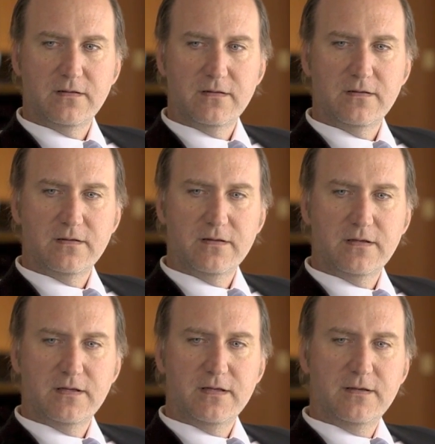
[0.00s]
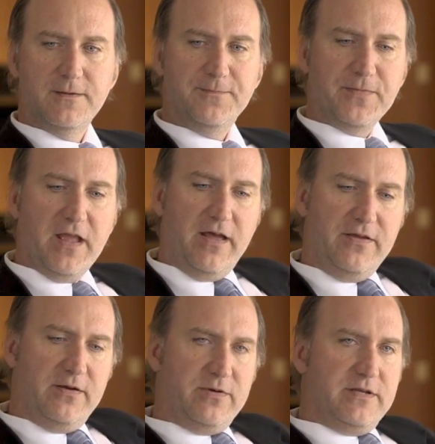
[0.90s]
I
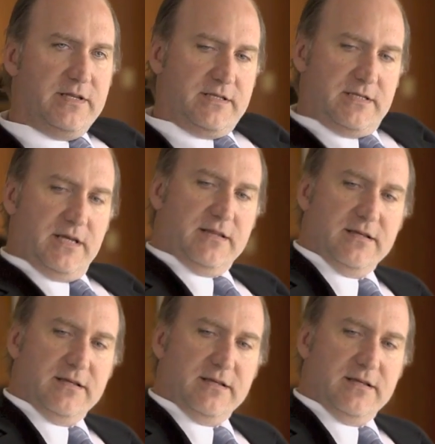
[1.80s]
think I'm going to need to take